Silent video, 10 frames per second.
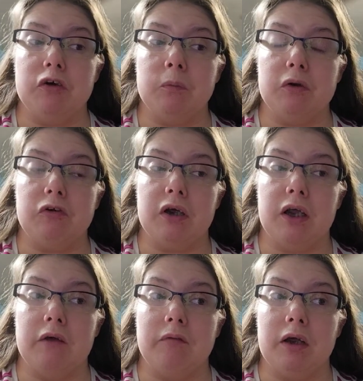which I
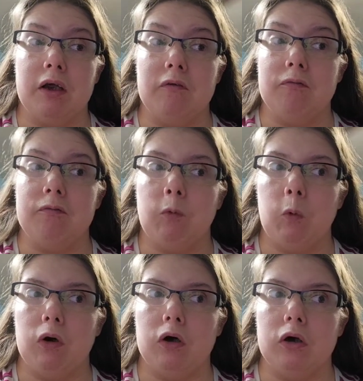gave a
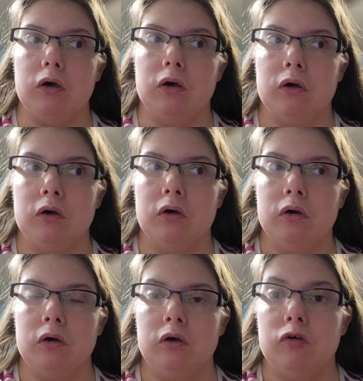4
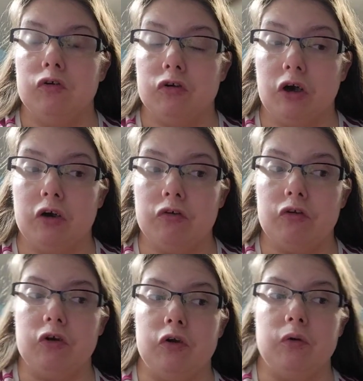stars
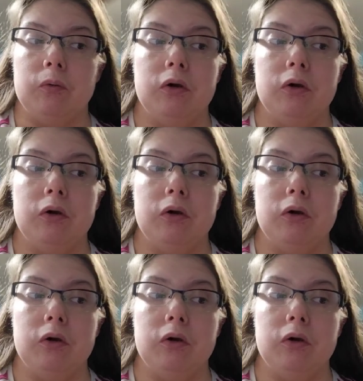to.